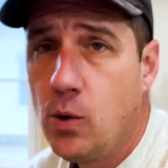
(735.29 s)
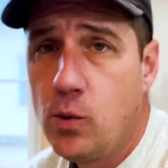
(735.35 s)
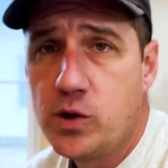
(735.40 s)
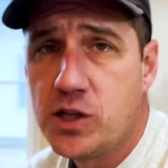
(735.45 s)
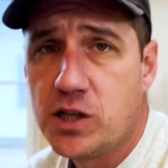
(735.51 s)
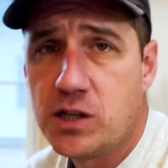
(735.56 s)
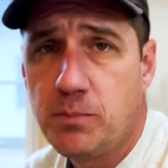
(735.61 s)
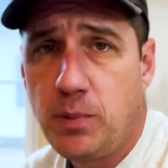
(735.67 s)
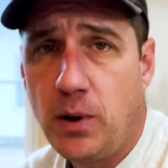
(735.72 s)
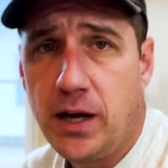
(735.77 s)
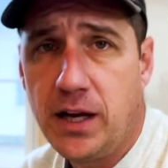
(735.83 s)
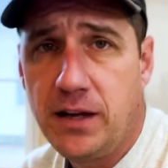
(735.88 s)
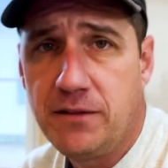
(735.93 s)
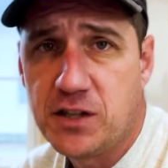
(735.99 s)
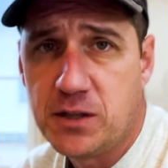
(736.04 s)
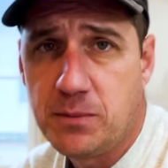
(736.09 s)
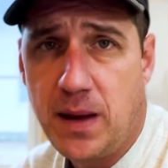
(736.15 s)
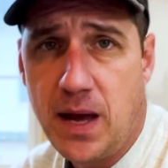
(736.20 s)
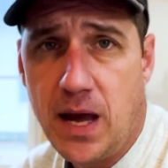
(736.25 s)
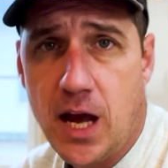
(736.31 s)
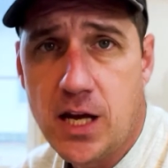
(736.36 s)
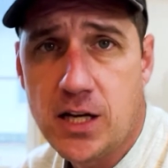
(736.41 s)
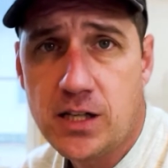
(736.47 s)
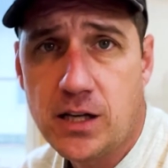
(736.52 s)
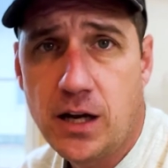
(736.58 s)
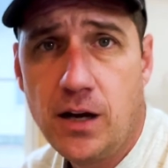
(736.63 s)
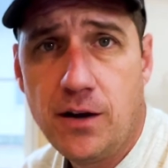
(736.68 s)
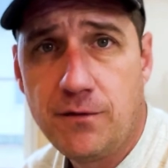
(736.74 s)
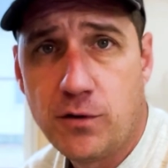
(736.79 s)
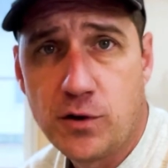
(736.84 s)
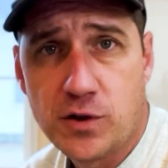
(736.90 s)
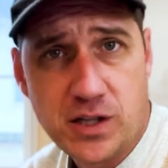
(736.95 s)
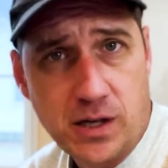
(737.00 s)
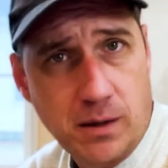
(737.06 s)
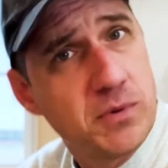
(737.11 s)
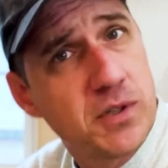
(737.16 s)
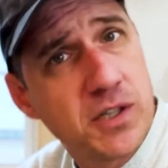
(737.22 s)
which is plenty of space for
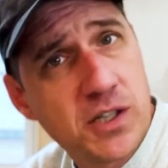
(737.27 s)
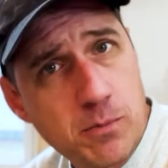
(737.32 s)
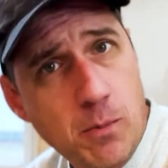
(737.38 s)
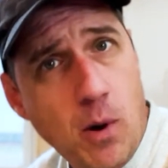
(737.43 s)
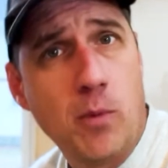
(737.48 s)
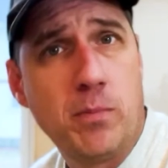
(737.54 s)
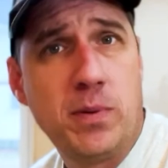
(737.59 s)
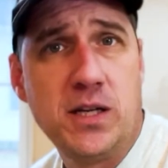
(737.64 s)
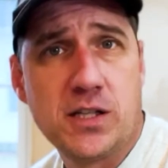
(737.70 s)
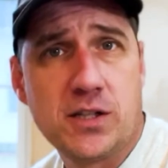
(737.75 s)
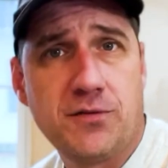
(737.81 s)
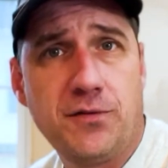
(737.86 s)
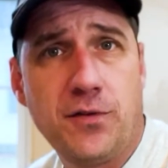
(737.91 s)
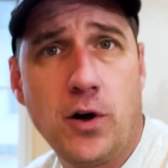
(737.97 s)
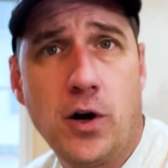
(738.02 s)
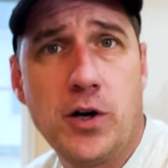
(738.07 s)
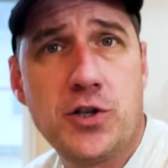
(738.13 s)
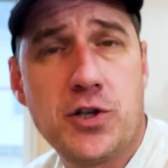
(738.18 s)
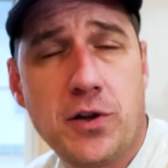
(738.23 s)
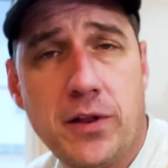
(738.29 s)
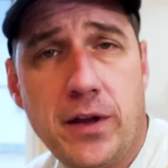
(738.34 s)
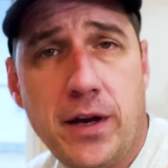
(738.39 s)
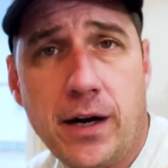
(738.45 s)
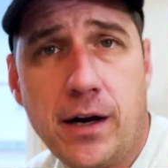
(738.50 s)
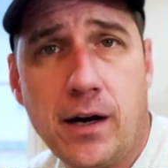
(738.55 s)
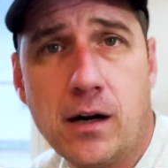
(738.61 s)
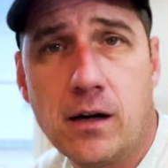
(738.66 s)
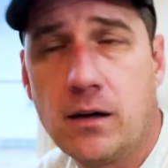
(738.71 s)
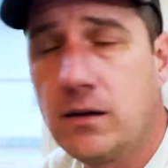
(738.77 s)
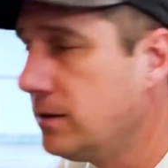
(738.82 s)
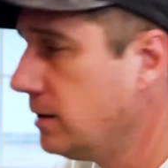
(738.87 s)
some small piece of furniture there.